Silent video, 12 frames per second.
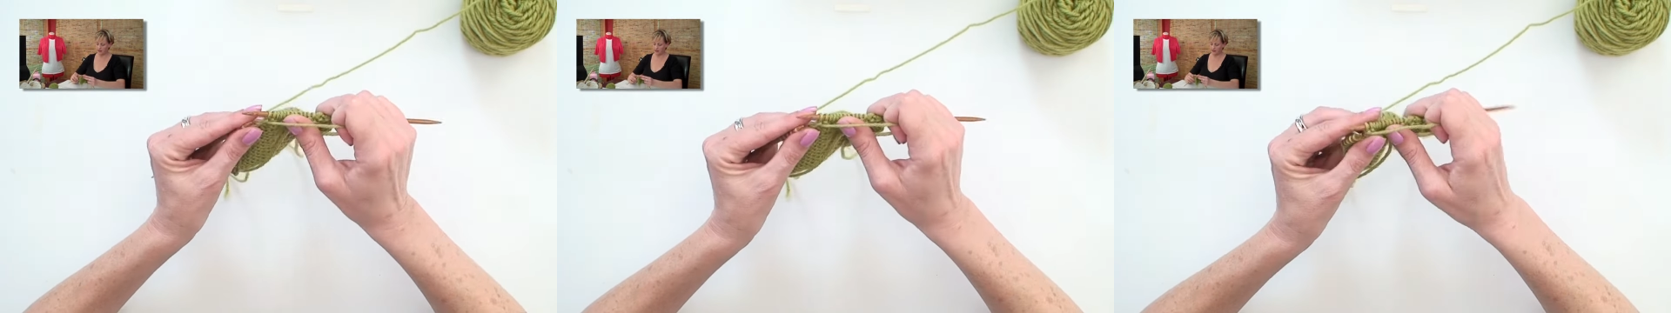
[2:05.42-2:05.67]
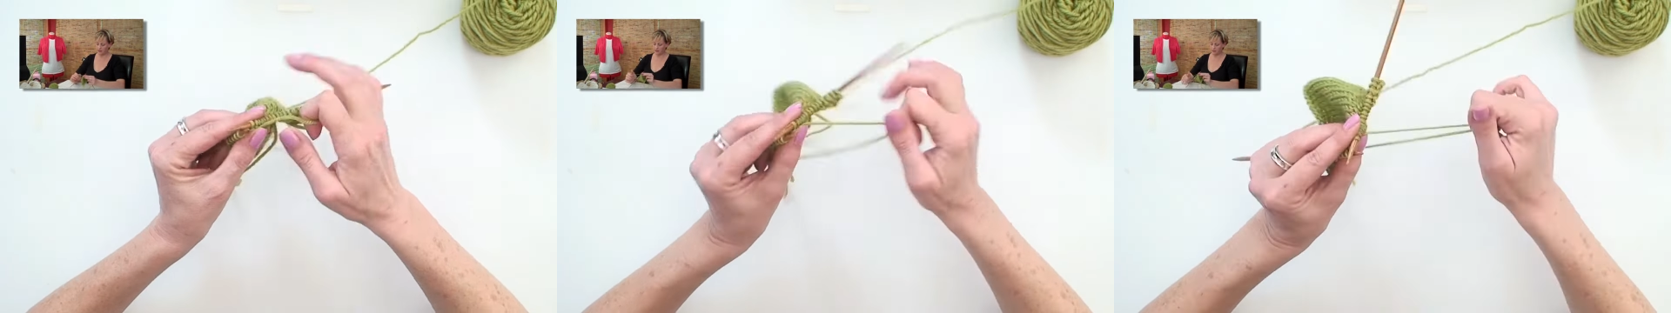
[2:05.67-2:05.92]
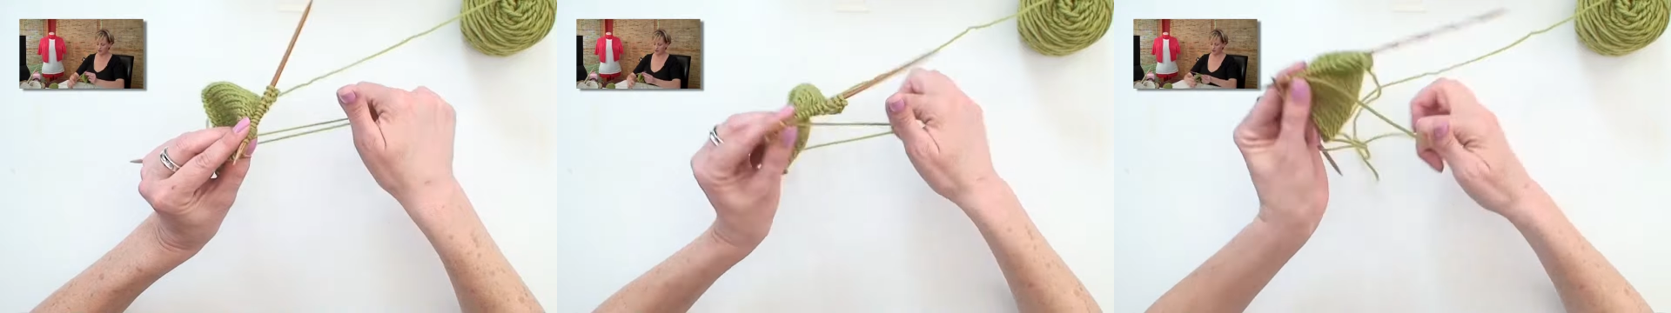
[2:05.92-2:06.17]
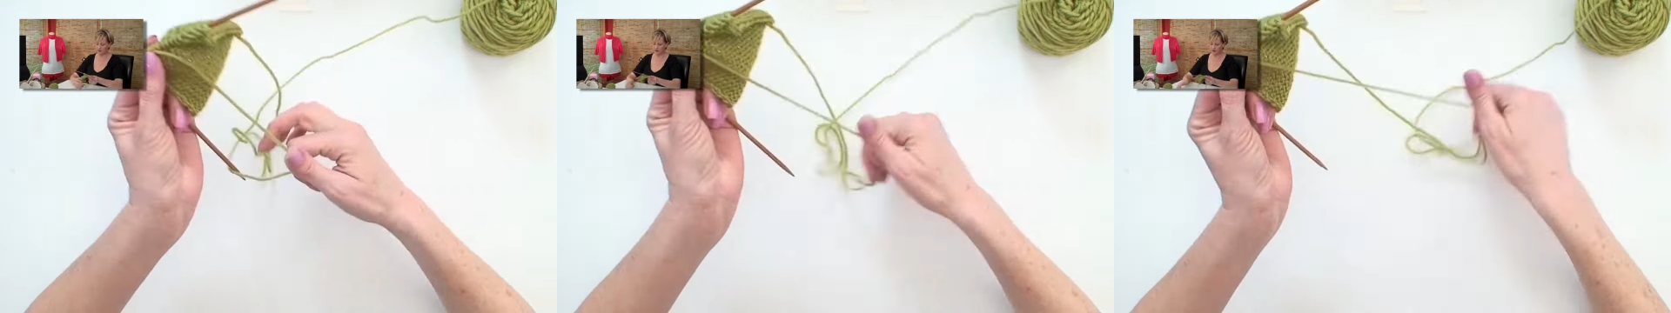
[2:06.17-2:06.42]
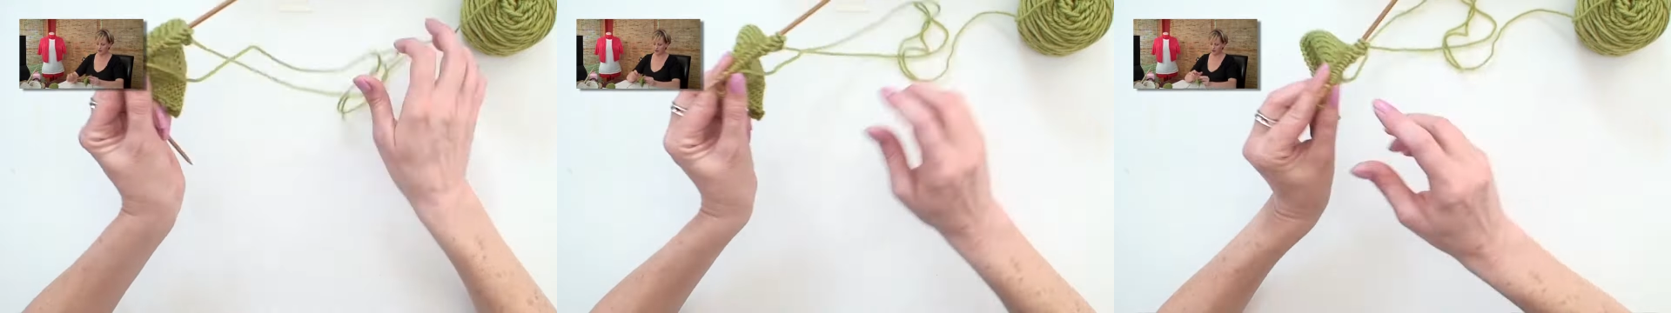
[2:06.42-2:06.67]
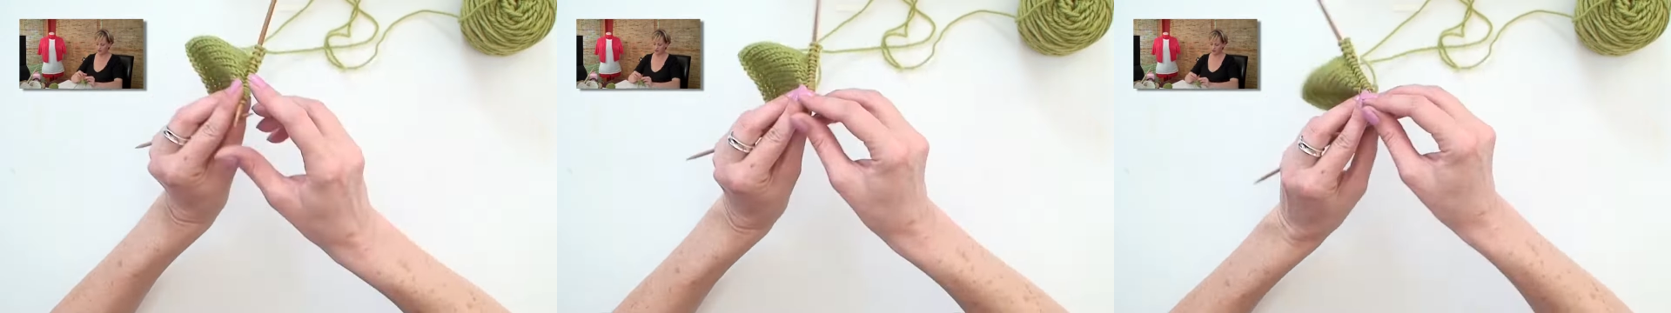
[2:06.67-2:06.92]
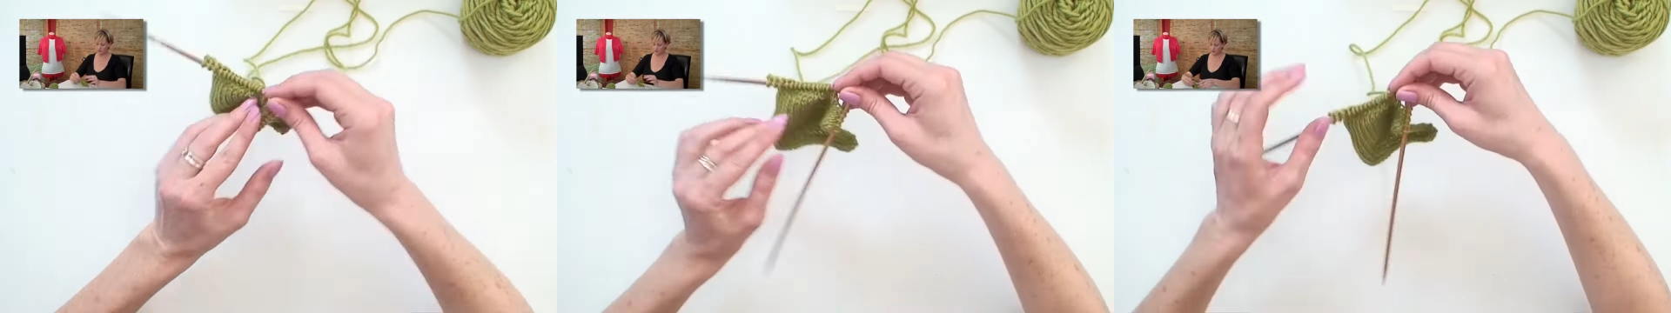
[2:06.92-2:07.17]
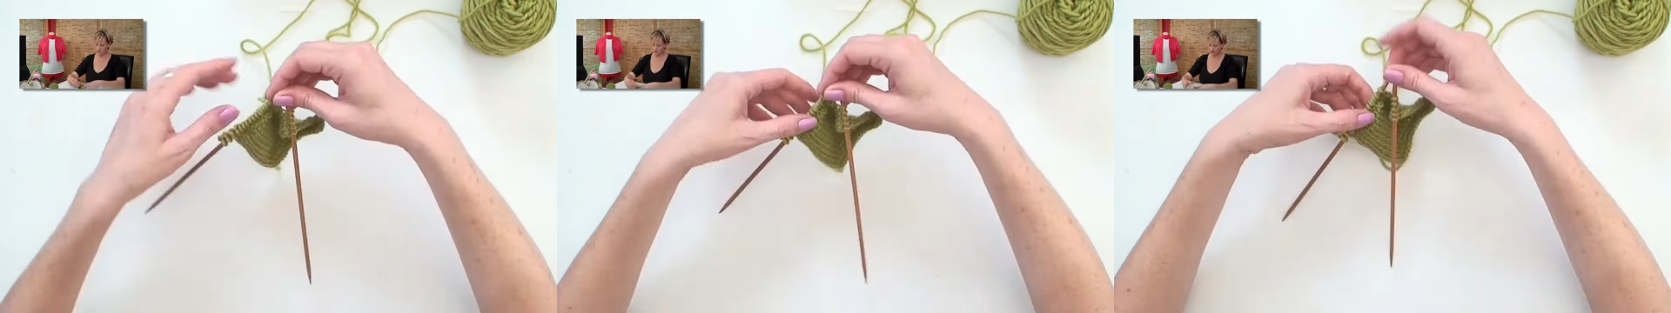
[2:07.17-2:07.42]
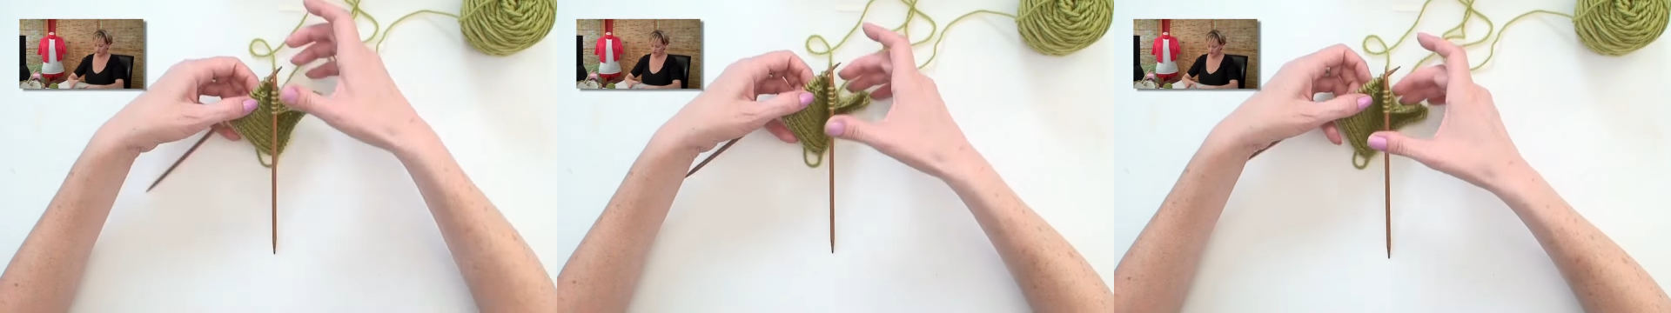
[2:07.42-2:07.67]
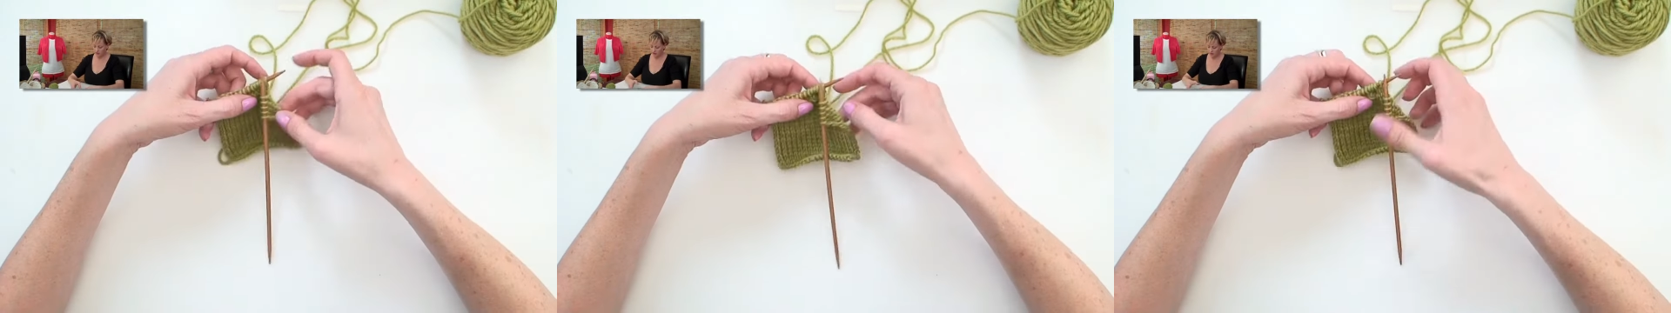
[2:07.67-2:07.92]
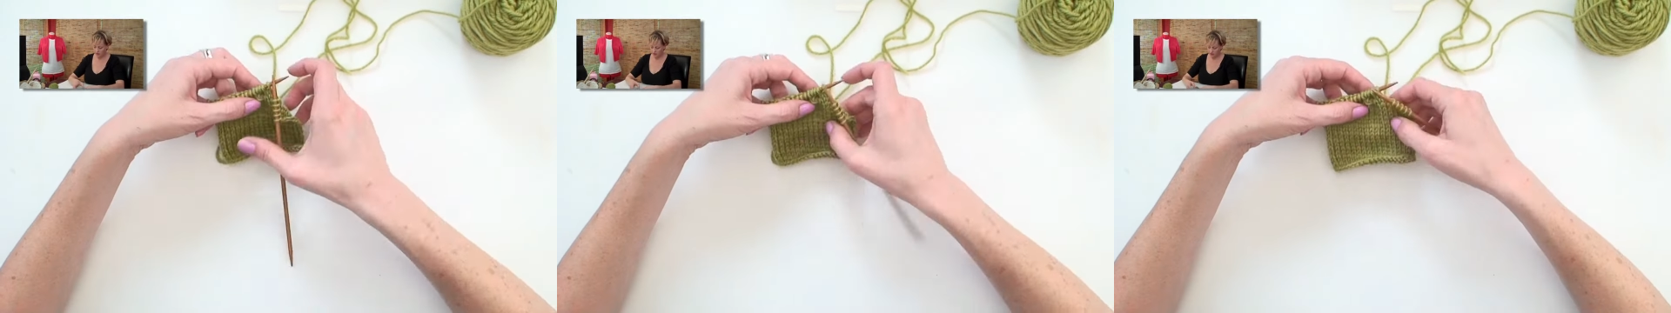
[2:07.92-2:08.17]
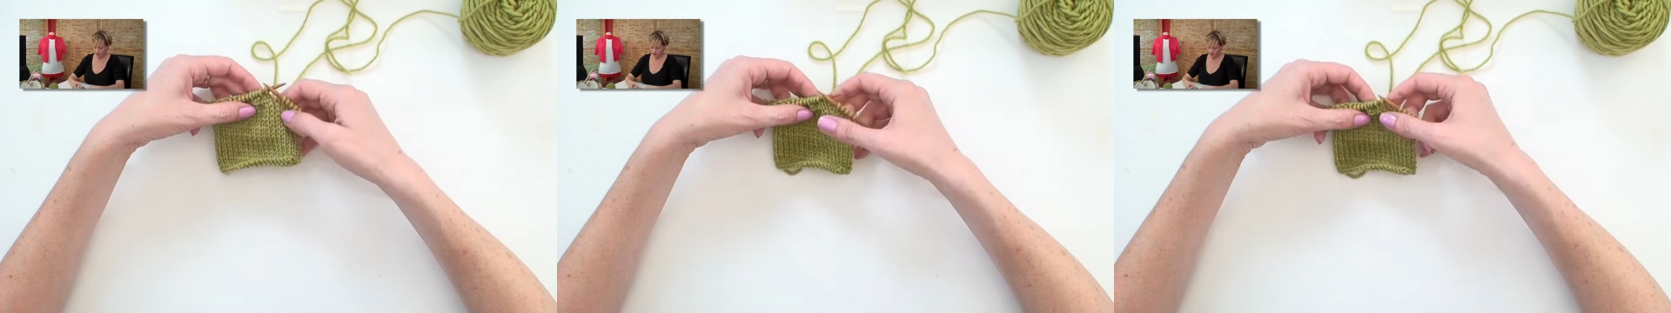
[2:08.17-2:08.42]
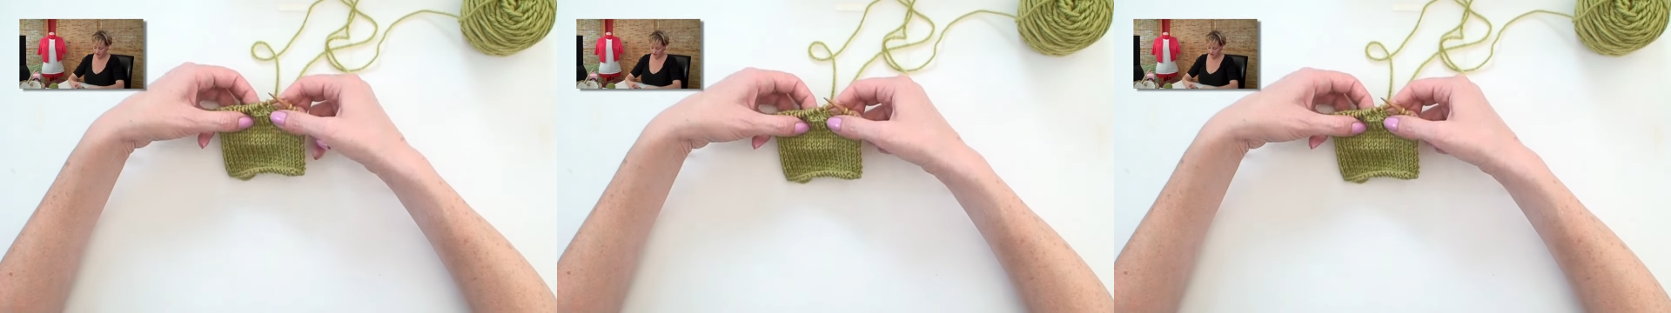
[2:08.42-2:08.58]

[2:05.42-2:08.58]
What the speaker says: No face is visible, so there are no lips to read.